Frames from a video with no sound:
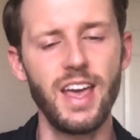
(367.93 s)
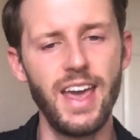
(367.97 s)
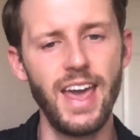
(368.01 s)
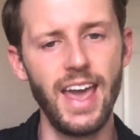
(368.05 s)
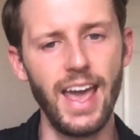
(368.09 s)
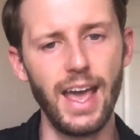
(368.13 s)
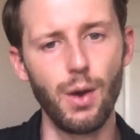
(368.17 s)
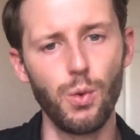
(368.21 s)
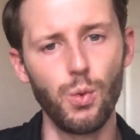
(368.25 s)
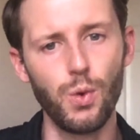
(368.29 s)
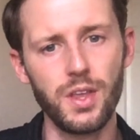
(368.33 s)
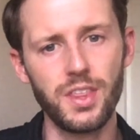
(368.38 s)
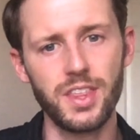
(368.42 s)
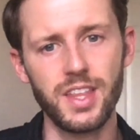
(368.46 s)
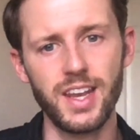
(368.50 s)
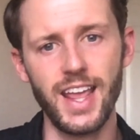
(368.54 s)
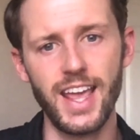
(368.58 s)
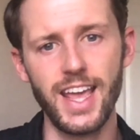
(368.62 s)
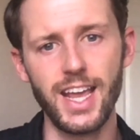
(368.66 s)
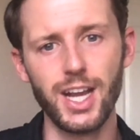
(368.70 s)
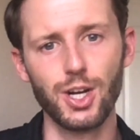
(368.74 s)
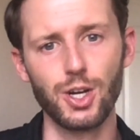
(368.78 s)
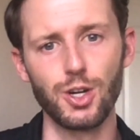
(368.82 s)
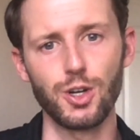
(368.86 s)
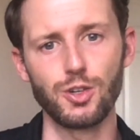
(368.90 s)
And with an
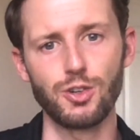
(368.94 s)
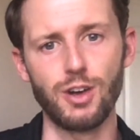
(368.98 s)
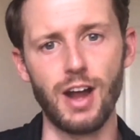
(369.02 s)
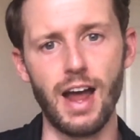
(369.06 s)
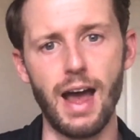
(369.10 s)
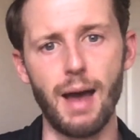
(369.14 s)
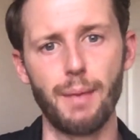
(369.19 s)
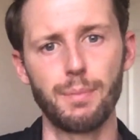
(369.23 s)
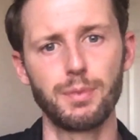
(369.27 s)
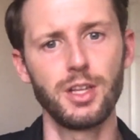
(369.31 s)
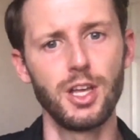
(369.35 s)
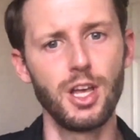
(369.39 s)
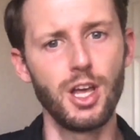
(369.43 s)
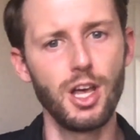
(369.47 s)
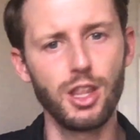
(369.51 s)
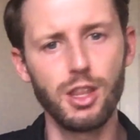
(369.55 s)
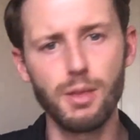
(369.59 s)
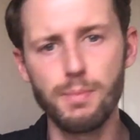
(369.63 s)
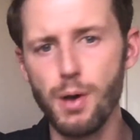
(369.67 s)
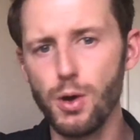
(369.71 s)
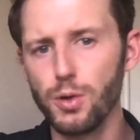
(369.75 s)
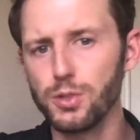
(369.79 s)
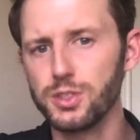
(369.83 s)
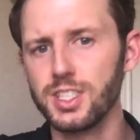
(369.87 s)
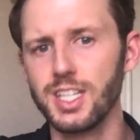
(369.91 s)
anchor dropped, the
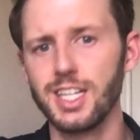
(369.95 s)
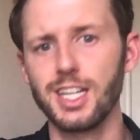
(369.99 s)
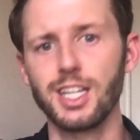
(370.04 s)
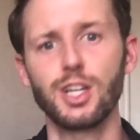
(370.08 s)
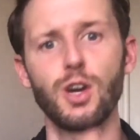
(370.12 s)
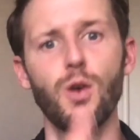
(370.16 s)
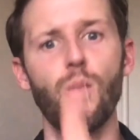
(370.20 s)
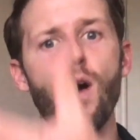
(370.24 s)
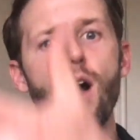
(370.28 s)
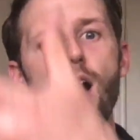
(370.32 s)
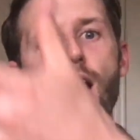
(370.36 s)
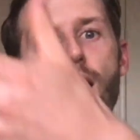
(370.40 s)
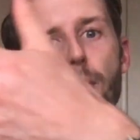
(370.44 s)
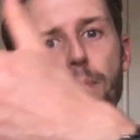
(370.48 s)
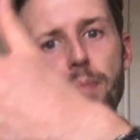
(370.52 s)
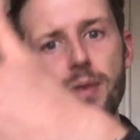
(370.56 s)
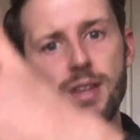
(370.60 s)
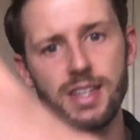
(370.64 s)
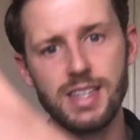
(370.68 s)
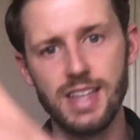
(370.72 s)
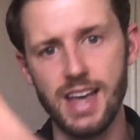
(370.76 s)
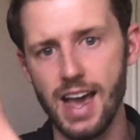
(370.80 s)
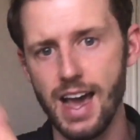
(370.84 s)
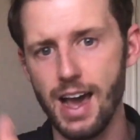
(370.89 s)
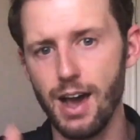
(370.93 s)
boat's going to go up and
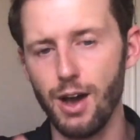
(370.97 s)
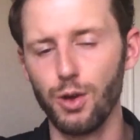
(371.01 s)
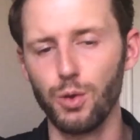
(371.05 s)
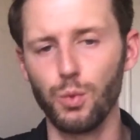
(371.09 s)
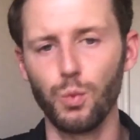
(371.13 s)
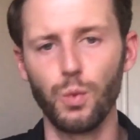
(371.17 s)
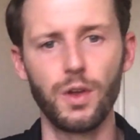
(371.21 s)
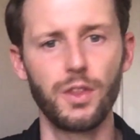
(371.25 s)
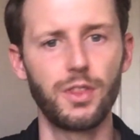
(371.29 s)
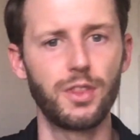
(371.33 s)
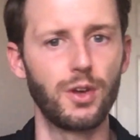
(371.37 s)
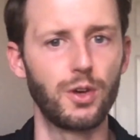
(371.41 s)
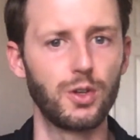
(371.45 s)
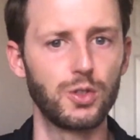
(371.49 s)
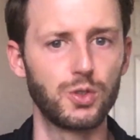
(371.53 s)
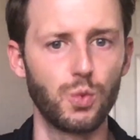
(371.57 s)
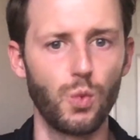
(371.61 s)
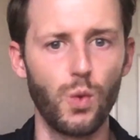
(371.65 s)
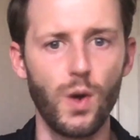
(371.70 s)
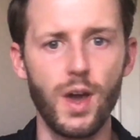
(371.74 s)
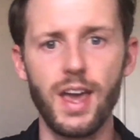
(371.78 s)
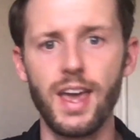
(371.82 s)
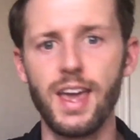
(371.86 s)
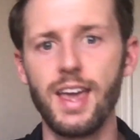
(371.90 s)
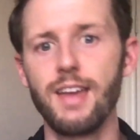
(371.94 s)
down with those
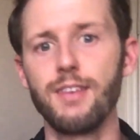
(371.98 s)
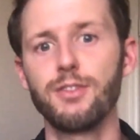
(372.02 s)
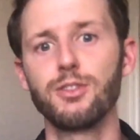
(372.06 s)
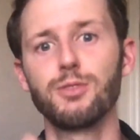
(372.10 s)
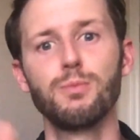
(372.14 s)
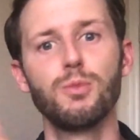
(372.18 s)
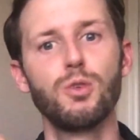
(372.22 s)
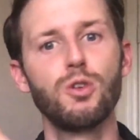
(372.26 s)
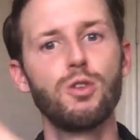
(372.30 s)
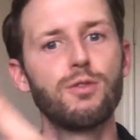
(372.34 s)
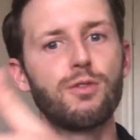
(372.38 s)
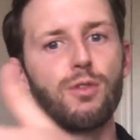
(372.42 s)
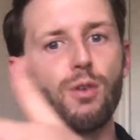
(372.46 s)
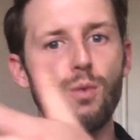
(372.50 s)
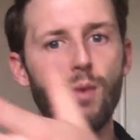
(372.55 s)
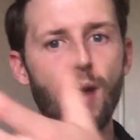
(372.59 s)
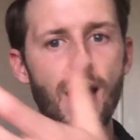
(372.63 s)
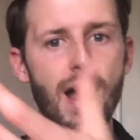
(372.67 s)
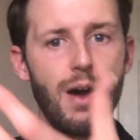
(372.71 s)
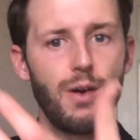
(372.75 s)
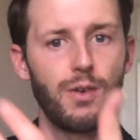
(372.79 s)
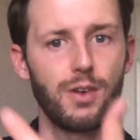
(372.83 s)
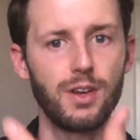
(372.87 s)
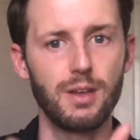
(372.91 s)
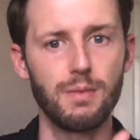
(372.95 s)
waves, move
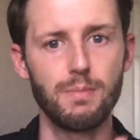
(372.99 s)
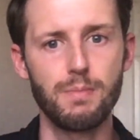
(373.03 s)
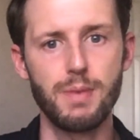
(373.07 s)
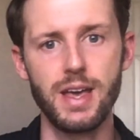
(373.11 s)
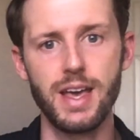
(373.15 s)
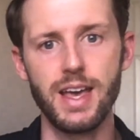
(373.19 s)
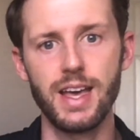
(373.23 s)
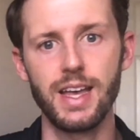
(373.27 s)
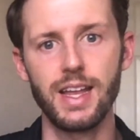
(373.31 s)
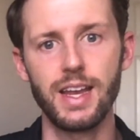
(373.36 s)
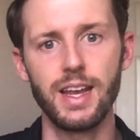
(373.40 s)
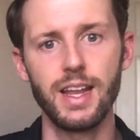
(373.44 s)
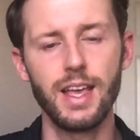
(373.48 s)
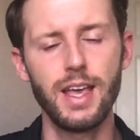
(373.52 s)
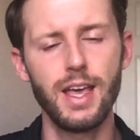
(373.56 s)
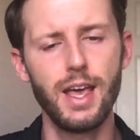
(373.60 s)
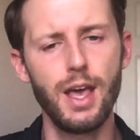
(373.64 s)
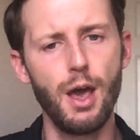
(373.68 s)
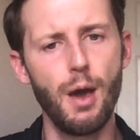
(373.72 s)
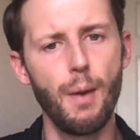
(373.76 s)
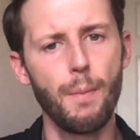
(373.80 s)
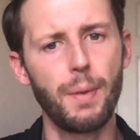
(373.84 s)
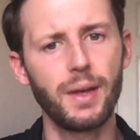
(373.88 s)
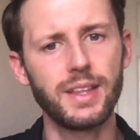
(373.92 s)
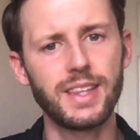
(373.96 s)
around a bit.
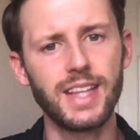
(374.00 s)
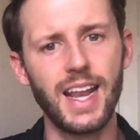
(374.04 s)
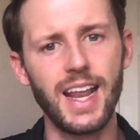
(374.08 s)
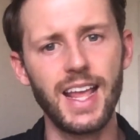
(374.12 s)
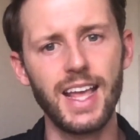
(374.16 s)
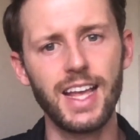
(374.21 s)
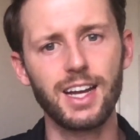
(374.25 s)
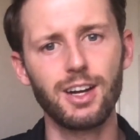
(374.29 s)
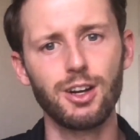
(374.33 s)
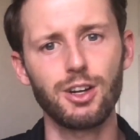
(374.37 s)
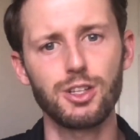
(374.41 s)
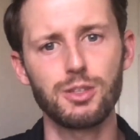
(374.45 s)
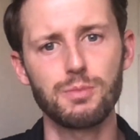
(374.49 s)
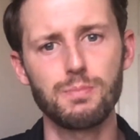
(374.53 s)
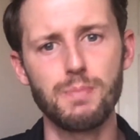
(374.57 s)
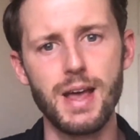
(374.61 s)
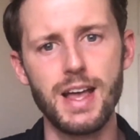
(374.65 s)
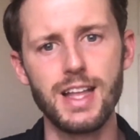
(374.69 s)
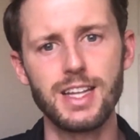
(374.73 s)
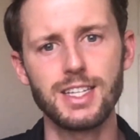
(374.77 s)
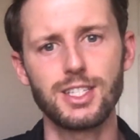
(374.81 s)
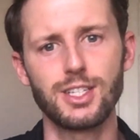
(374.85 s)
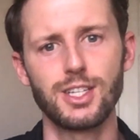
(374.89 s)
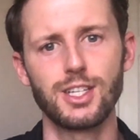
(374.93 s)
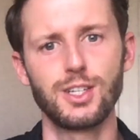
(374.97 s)
But that anchor is meant
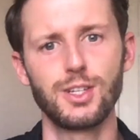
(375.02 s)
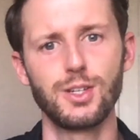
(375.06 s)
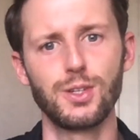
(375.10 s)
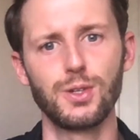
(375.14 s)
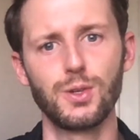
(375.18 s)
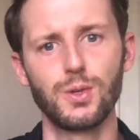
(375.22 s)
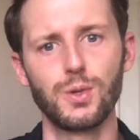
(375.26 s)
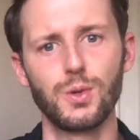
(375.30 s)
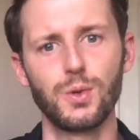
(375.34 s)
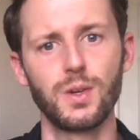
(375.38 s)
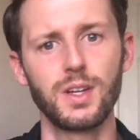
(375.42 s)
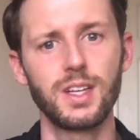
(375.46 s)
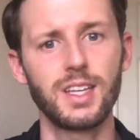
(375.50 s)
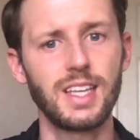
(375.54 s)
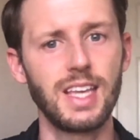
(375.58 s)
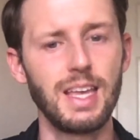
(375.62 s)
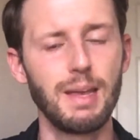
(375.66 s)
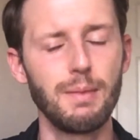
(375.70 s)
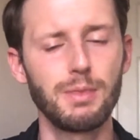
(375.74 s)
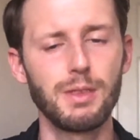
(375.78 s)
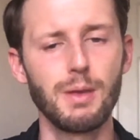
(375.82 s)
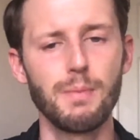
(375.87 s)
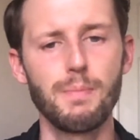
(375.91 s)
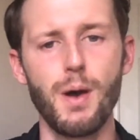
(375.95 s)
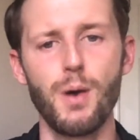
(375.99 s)
to keep
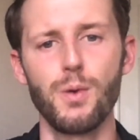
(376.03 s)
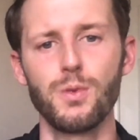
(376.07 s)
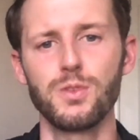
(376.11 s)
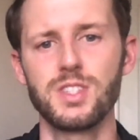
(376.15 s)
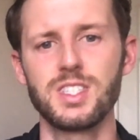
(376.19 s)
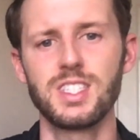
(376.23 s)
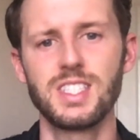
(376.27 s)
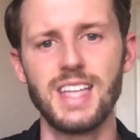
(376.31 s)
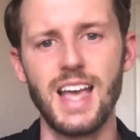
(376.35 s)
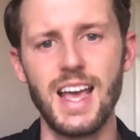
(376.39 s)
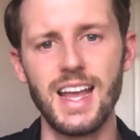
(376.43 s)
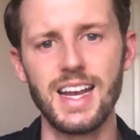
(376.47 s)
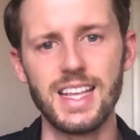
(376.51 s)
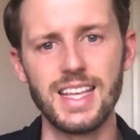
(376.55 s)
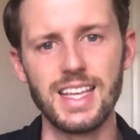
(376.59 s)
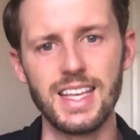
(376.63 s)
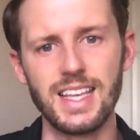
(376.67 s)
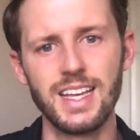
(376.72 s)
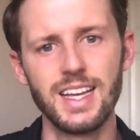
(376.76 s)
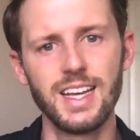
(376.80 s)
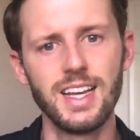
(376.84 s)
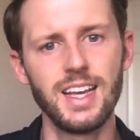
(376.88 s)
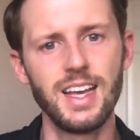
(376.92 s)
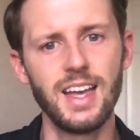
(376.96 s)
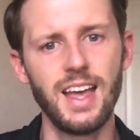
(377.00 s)
the boat steady
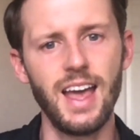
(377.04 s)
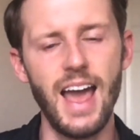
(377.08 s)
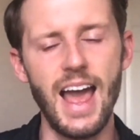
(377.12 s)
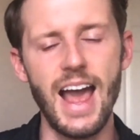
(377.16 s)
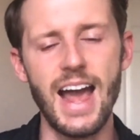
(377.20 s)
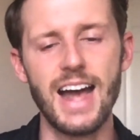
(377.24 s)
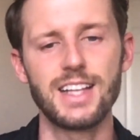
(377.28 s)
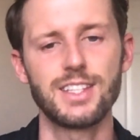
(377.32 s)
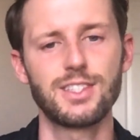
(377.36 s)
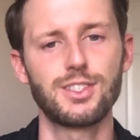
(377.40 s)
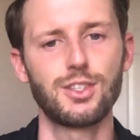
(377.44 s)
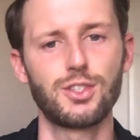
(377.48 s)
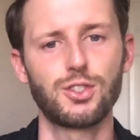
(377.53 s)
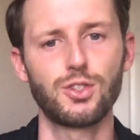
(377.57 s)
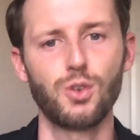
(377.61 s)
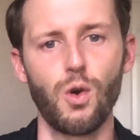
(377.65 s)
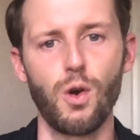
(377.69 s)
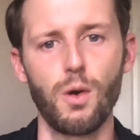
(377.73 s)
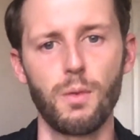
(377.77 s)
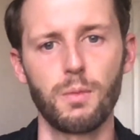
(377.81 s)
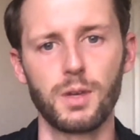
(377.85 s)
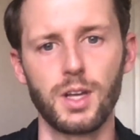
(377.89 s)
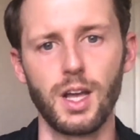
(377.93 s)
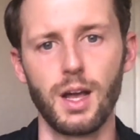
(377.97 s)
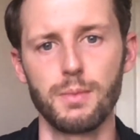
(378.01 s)
as the
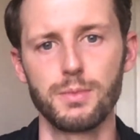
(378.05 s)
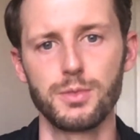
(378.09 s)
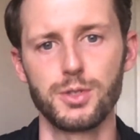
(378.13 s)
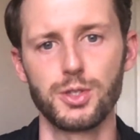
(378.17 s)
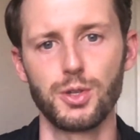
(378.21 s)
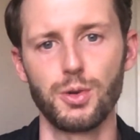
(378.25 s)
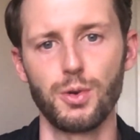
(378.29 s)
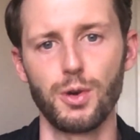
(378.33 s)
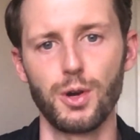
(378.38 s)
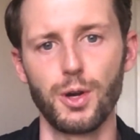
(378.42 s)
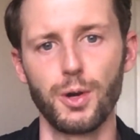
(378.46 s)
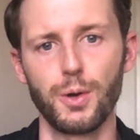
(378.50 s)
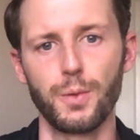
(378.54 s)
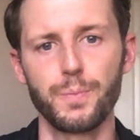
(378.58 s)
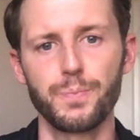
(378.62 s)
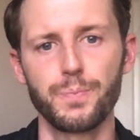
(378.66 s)
storm comes through.